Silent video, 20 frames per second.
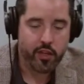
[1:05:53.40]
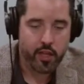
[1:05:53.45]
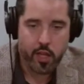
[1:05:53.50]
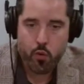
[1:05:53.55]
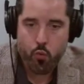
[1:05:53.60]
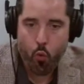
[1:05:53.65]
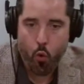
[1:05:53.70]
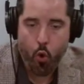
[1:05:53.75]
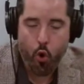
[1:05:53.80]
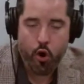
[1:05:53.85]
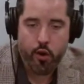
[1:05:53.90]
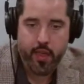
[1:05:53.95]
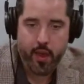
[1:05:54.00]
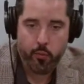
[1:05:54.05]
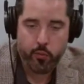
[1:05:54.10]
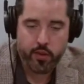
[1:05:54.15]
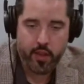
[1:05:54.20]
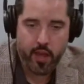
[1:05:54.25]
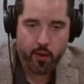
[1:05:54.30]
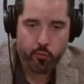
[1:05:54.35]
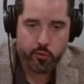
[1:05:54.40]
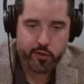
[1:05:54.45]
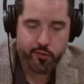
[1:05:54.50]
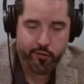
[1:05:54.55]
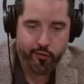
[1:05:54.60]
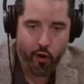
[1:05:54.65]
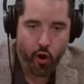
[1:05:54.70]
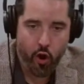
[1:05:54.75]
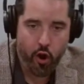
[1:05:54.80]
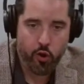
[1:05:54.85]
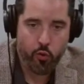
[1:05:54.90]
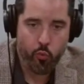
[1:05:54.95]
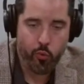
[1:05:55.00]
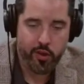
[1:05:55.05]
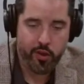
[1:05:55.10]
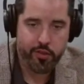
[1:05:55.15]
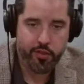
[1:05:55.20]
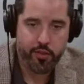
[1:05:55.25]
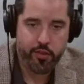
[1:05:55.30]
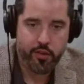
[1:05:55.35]
heavenly war that was
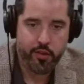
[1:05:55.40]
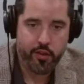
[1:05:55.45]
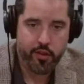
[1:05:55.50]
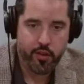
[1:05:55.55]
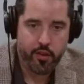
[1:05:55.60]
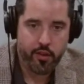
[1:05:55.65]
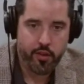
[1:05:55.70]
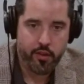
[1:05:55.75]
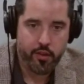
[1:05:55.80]
fought with